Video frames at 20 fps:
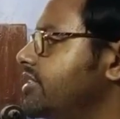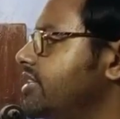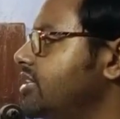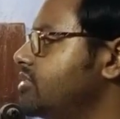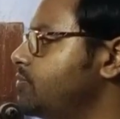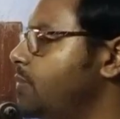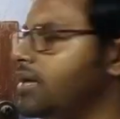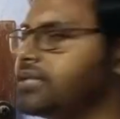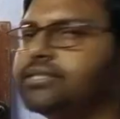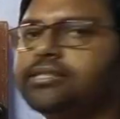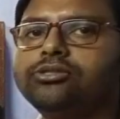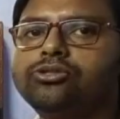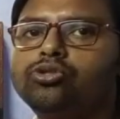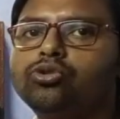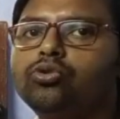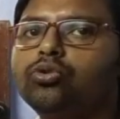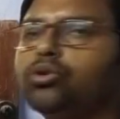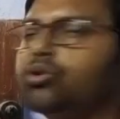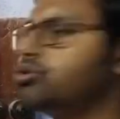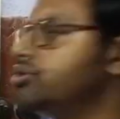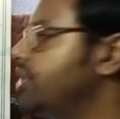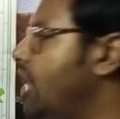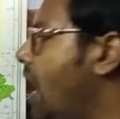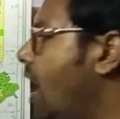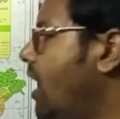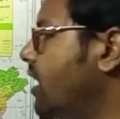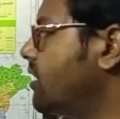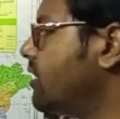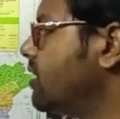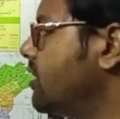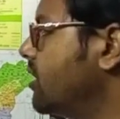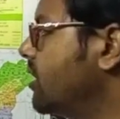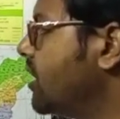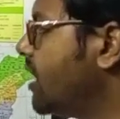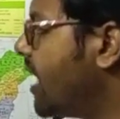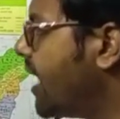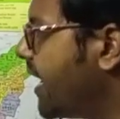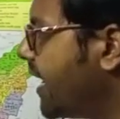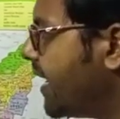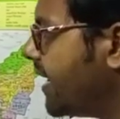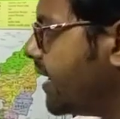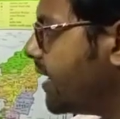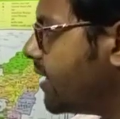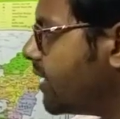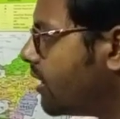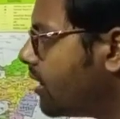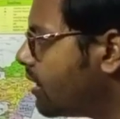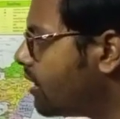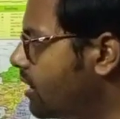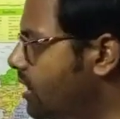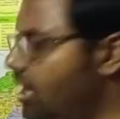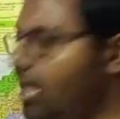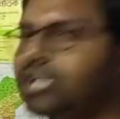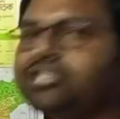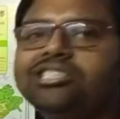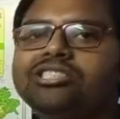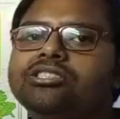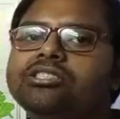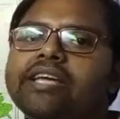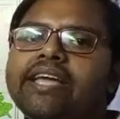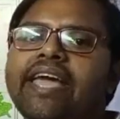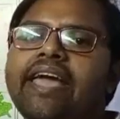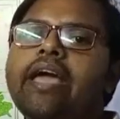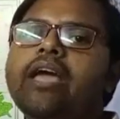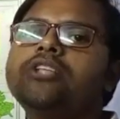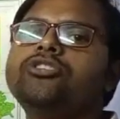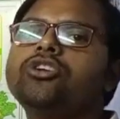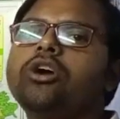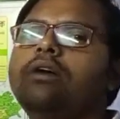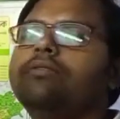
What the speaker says: It has passes through Gujarat, last edge